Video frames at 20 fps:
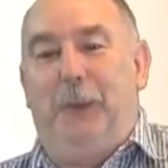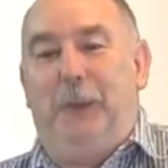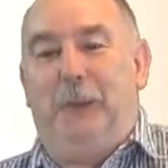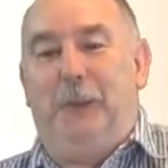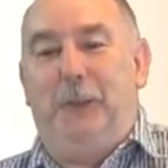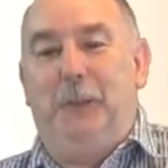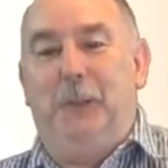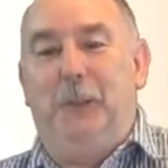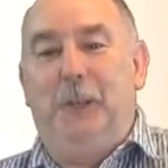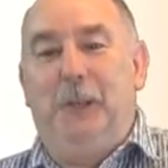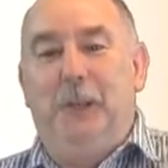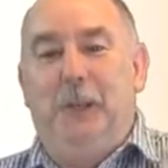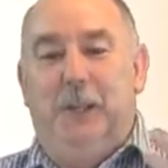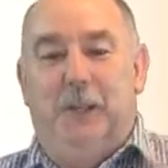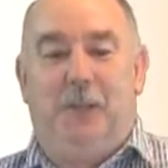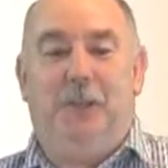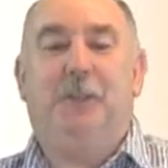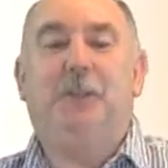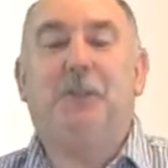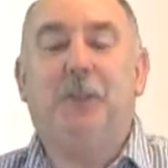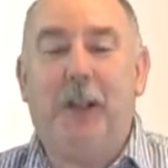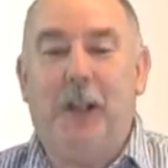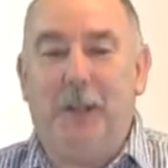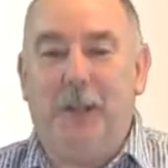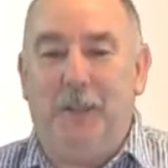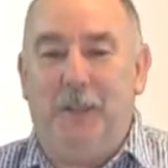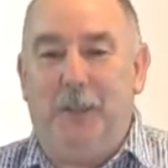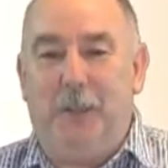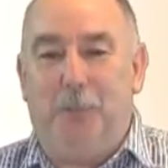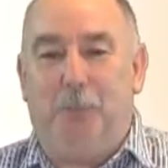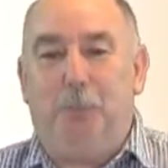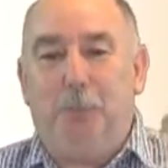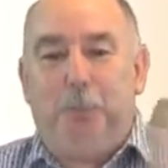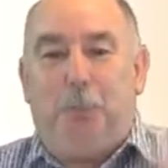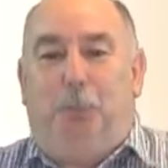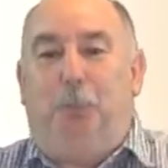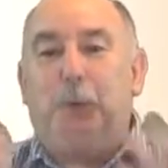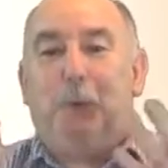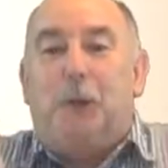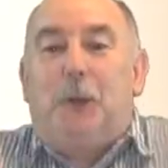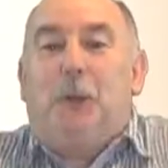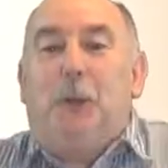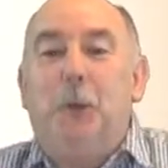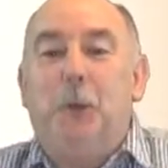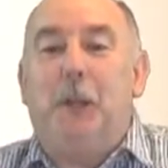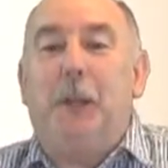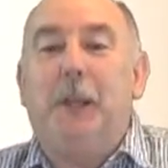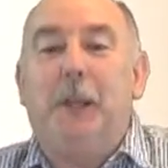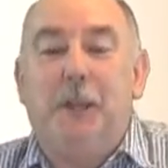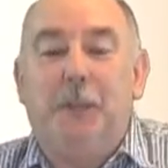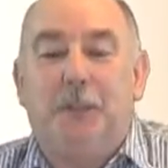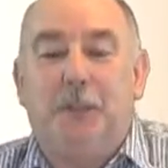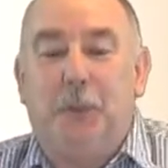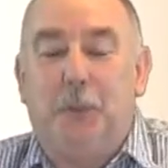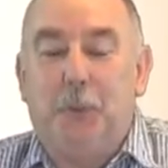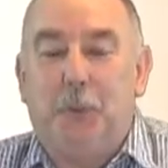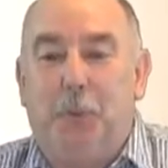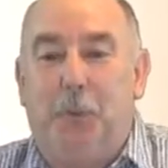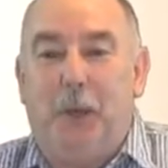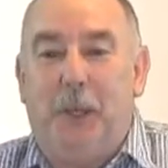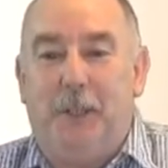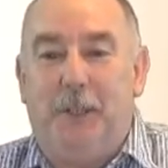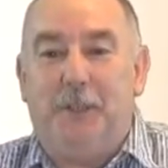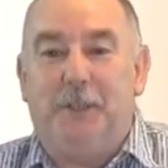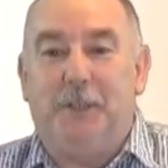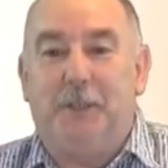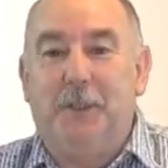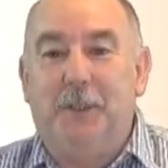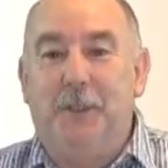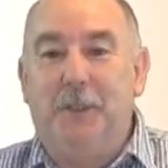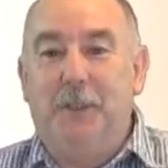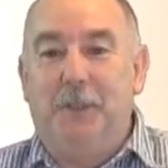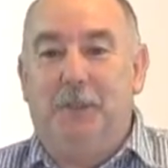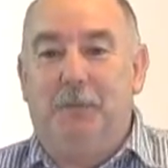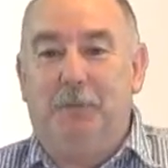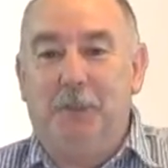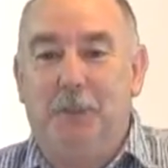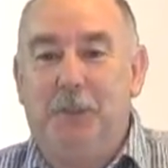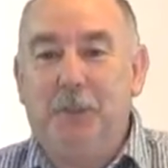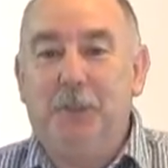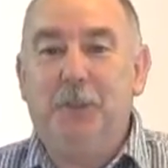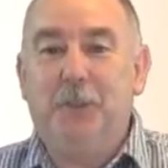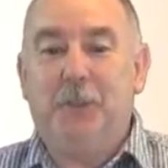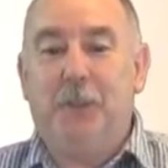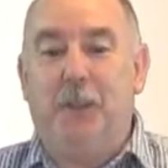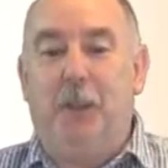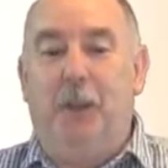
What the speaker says: to illustrate, critical thinking skills, please. Reduce the